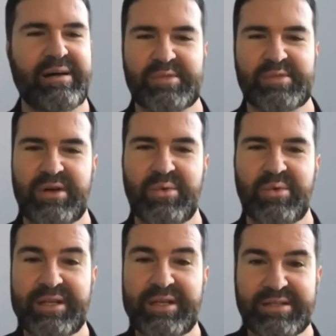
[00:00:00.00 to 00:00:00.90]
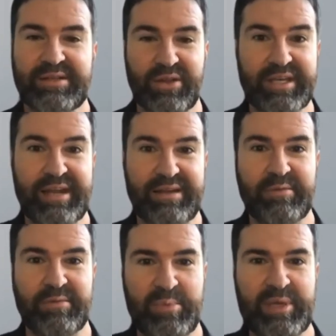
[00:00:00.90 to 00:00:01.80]
So we need to look at it
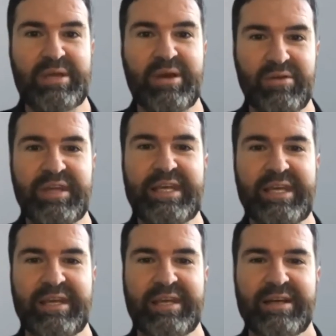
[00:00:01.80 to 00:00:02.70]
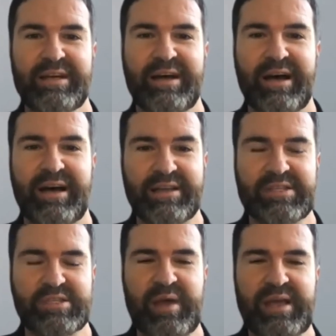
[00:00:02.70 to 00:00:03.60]
from a POV in the
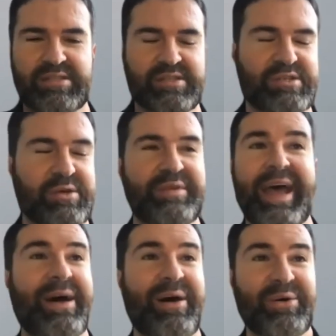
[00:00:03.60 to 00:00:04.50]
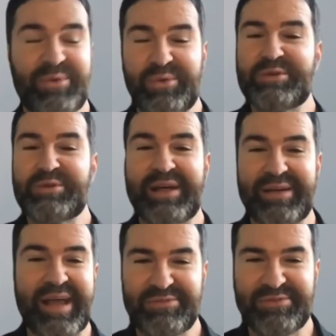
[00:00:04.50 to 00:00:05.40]
space. And so now we do that
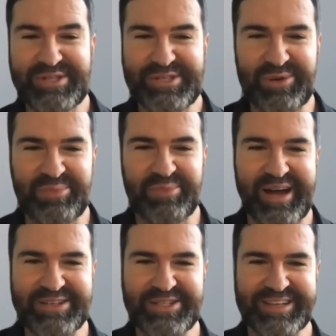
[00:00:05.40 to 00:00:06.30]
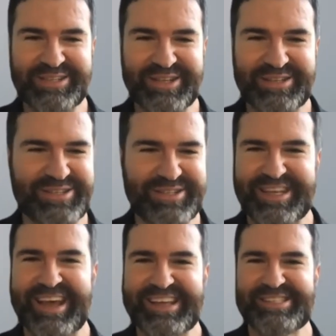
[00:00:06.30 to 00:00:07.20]
on every single project to
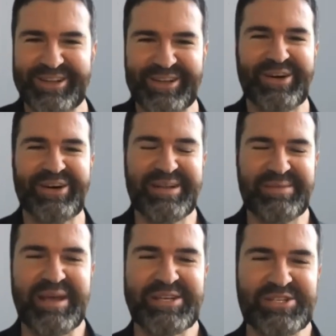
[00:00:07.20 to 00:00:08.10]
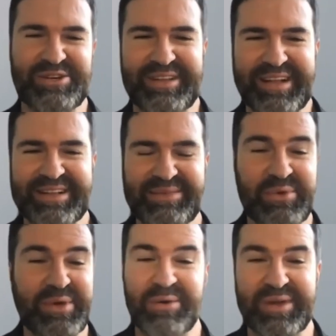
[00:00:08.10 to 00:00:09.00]
test and learn and make sure that
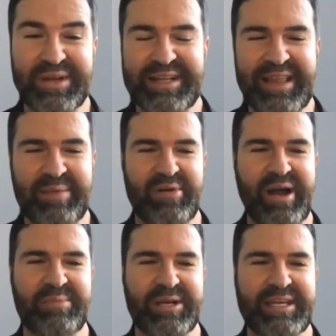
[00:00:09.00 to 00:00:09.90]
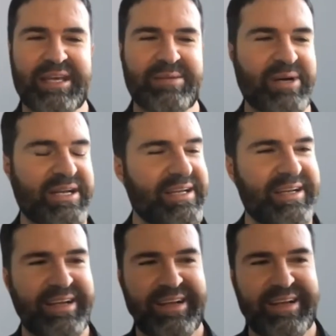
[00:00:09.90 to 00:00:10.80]
we don't run into that problem again. But,
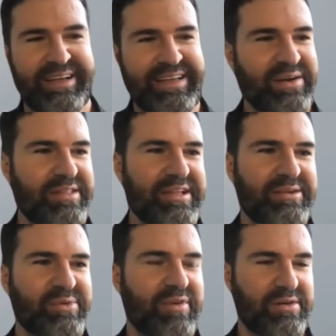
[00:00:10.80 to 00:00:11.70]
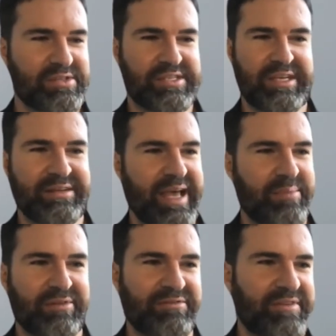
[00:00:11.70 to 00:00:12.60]
I think we've all seen
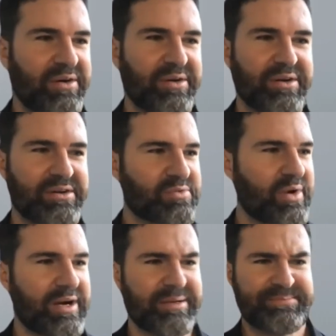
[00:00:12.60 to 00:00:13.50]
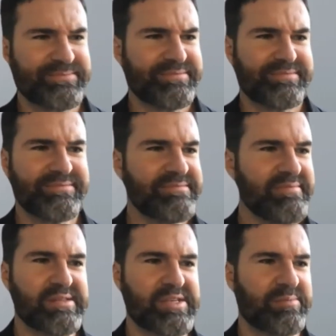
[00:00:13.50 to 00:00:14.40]
epic failures where
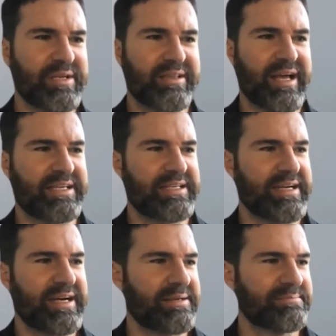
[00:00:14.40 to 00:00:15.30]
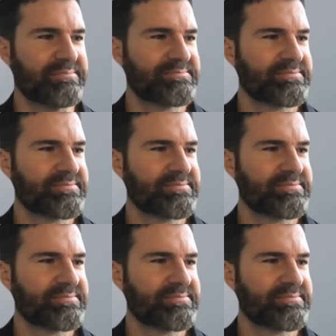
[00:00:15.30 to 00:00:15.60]
something like, I